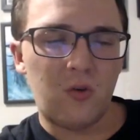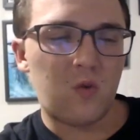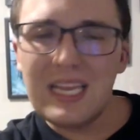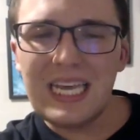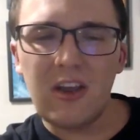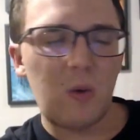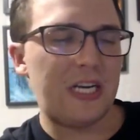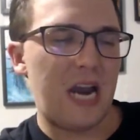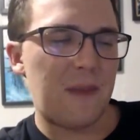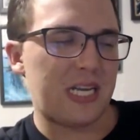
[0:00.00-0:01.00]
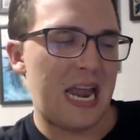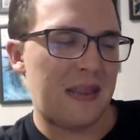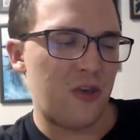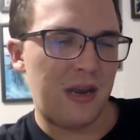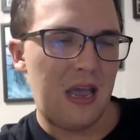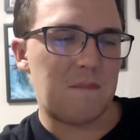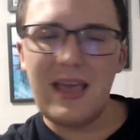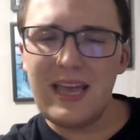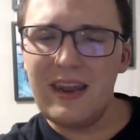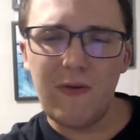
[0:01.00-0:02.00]
Really? You're really trying to pretend that you can
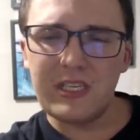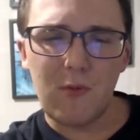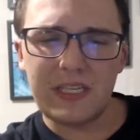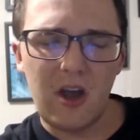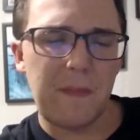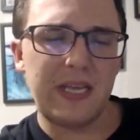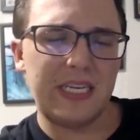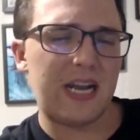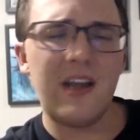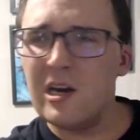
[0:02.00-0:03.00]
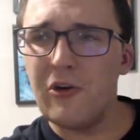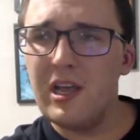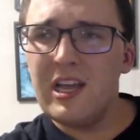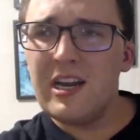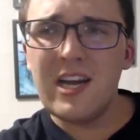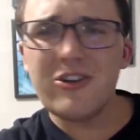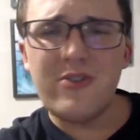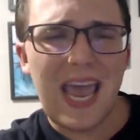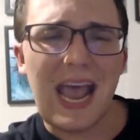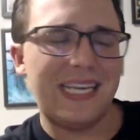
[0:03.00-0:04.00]
play Kid Icarus Uprising on a PC? Like, no. No, you
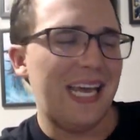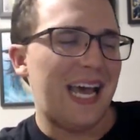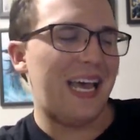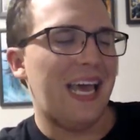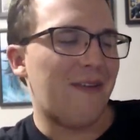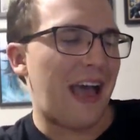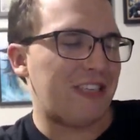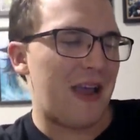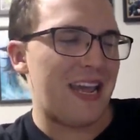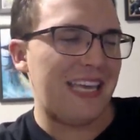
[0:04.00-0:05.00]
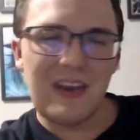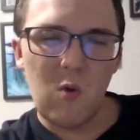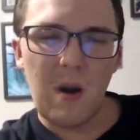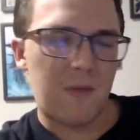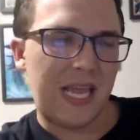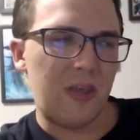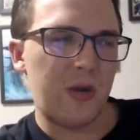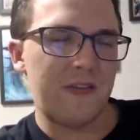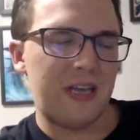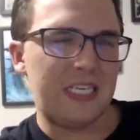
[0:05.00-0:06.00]
can't. Without spending even more money that you
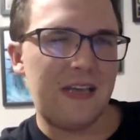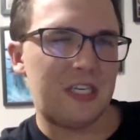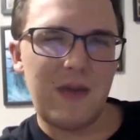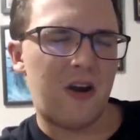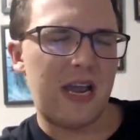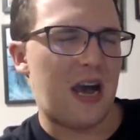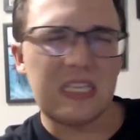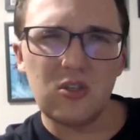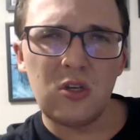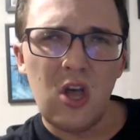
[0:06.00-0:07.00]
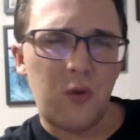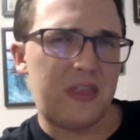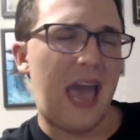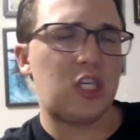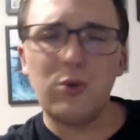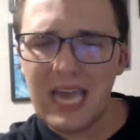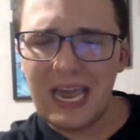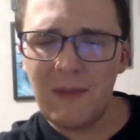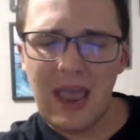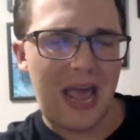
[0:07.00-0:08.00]
could easily have just spent on a console with the actual
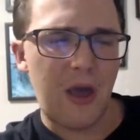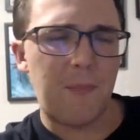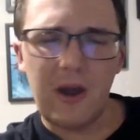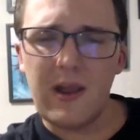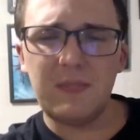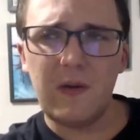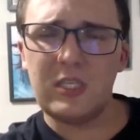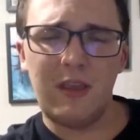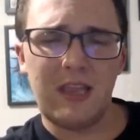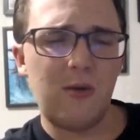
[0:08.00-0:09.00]
game and have a better experience with it.